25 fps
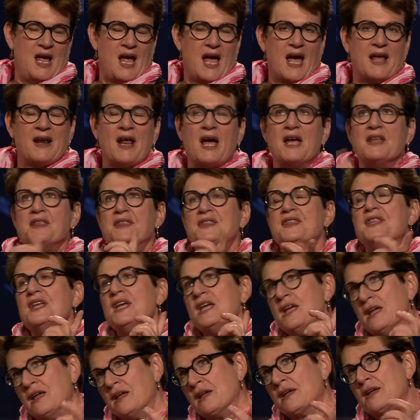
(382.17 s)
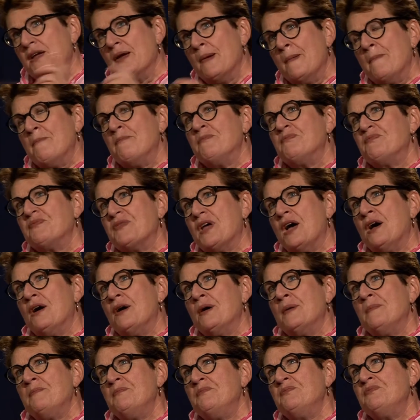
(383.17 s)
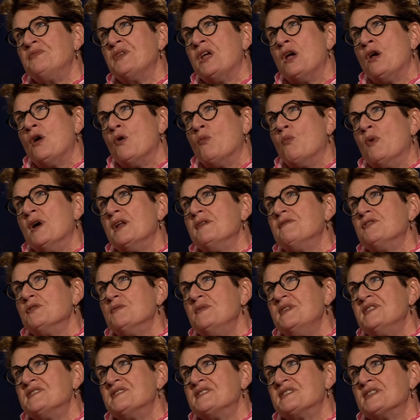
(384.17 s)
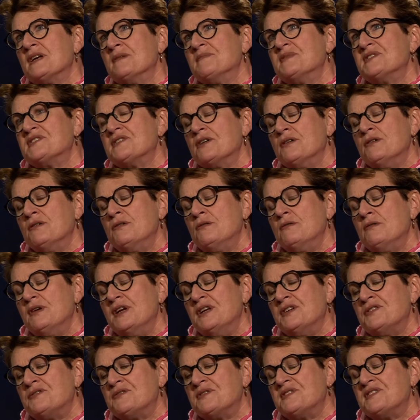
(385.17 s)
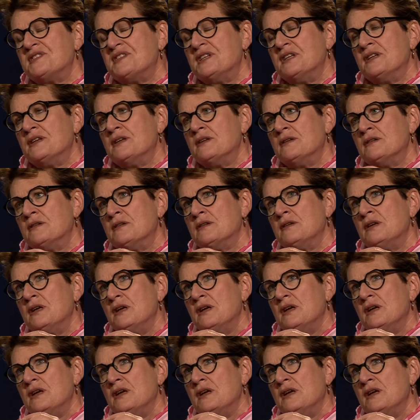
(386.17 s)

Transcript: And I think one of the reasons I'm so interested in